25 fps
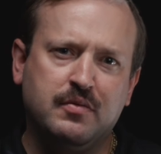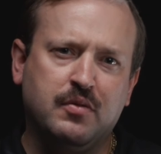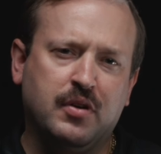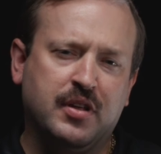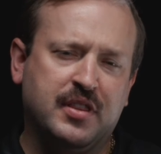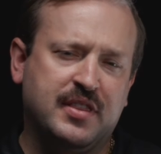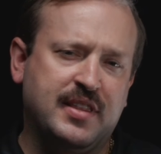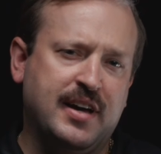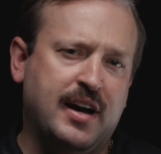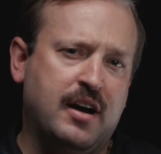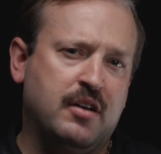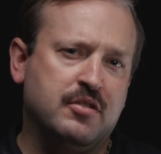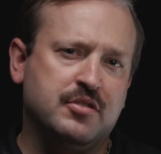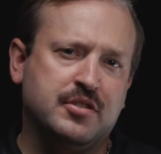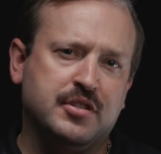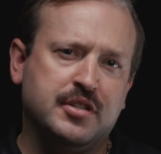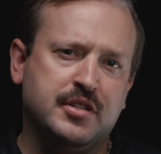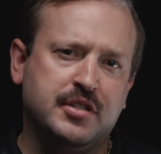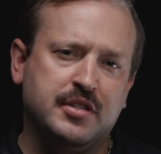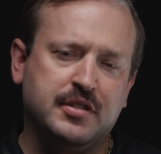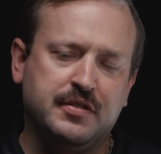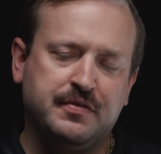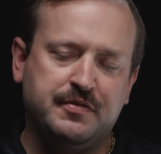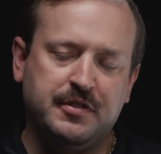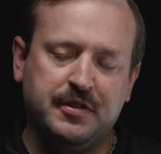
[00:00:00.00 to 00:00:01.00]

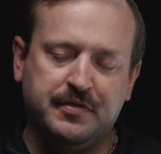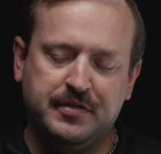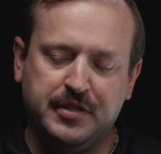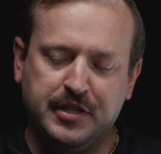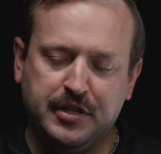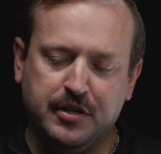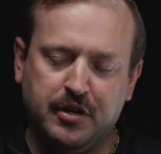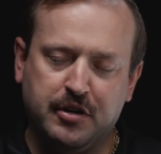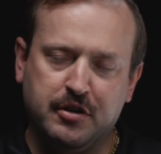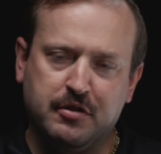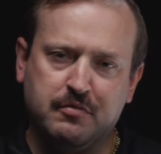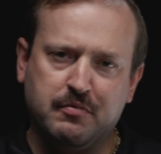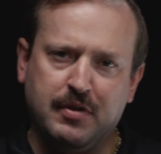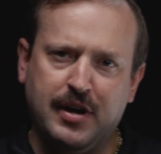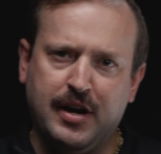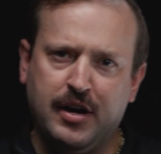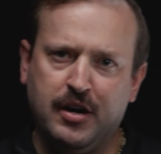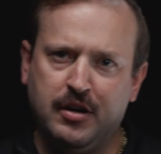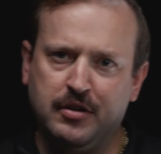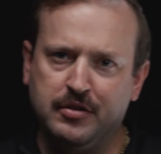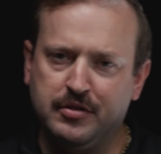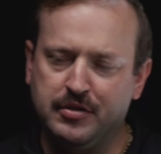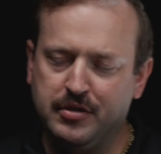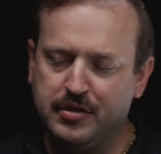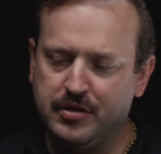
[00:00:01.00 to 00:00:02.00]
1,000 to 1,500
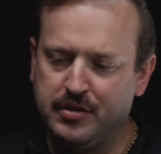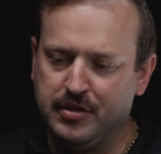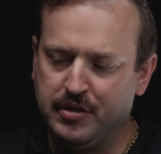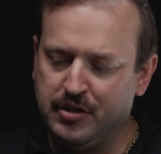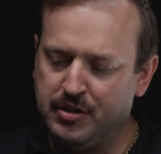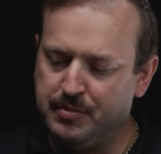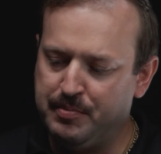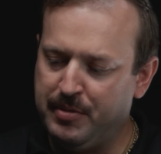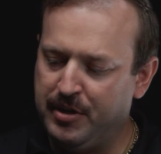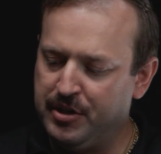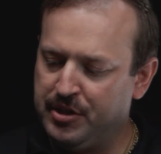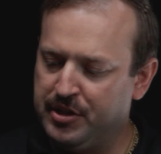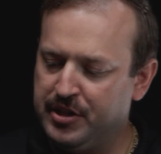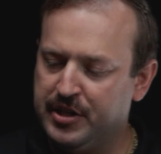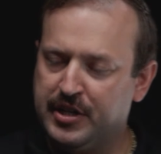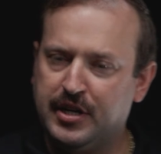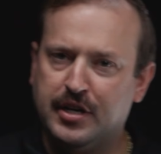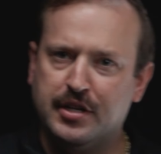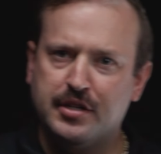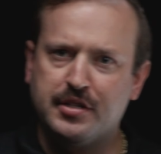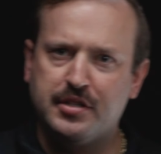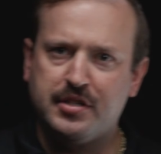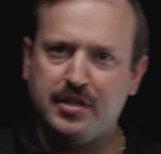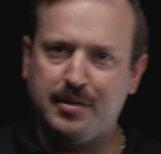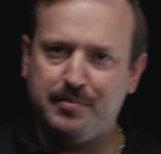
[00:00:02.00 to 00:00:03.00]
rounds, especially
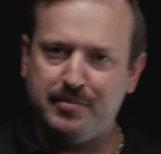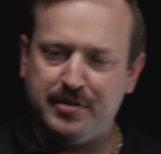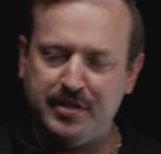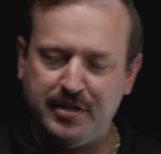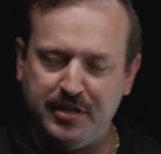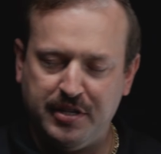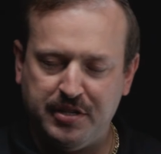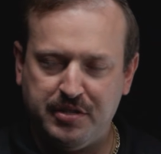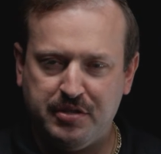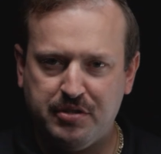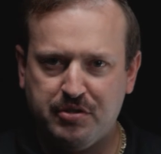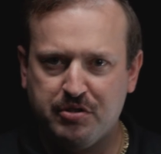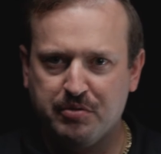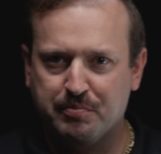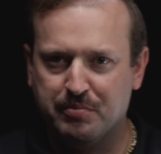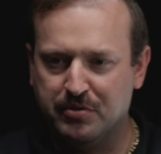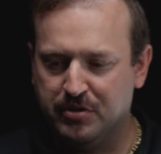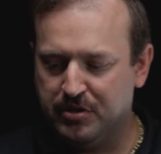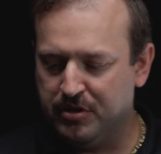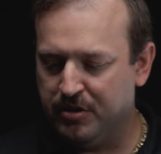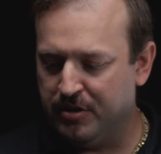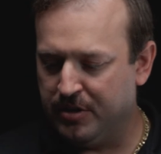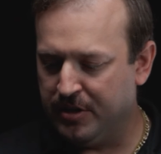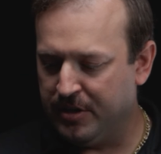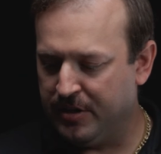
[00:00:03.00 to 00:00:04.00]
on something that's super
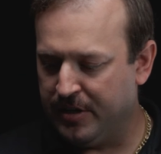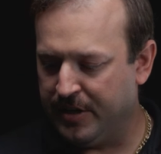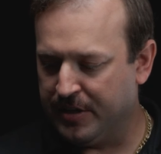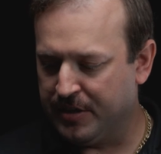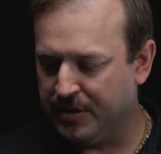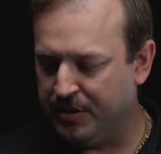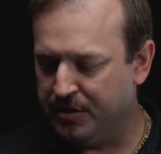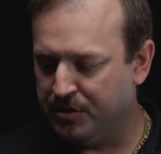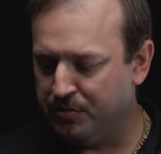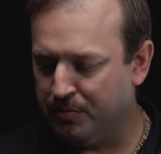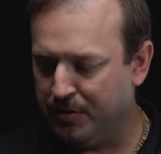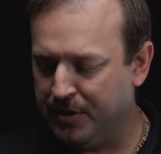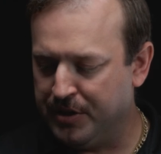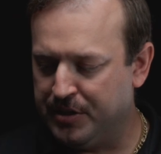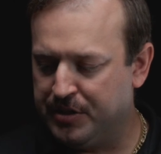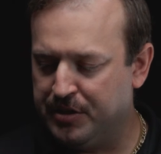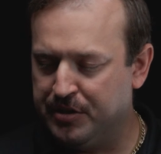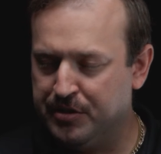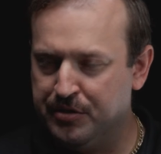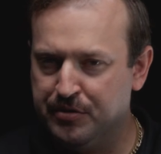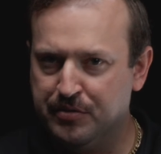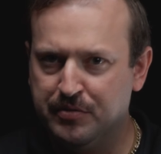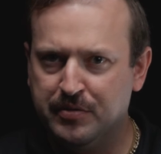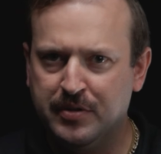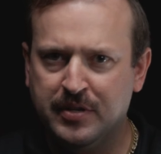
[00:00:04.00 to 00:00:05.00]
dirty like the
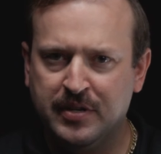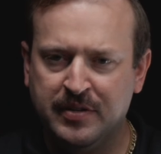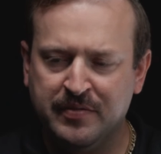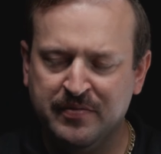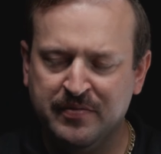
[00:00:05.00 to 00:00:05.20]
22.